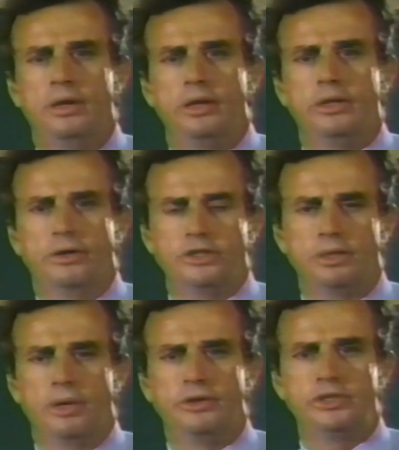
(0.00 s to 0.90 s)
There are
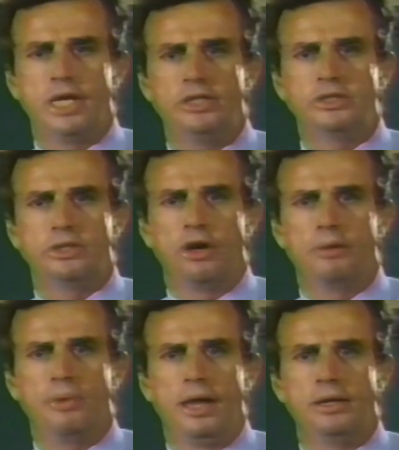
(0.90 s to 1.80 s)
some other changes in
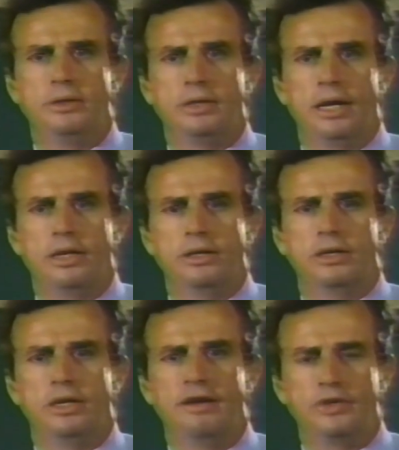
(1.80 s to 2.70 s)
autopilot
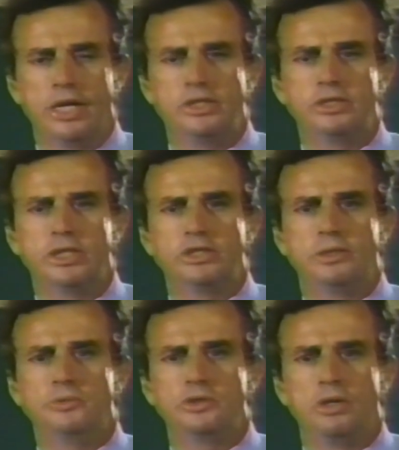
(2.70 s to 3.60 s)
and navigation
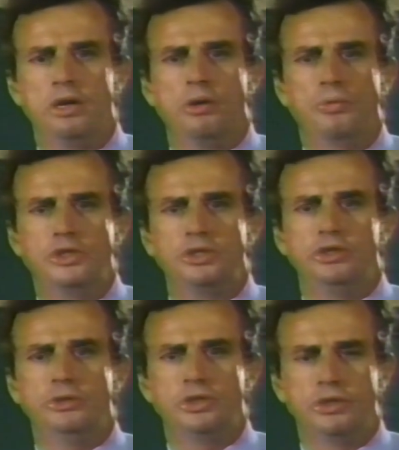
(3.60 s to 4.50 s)
systems which
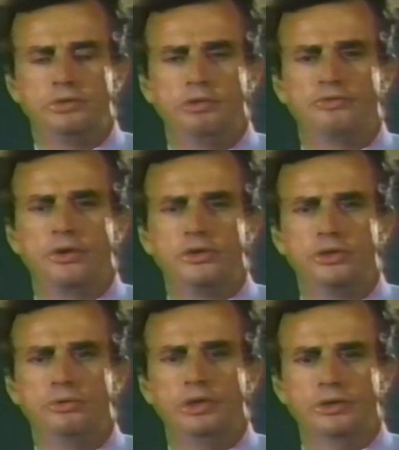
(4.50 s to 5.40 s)
you should refer
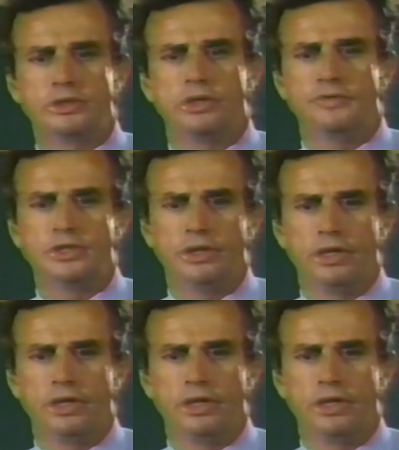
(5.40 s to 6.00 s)
to when you are servicing the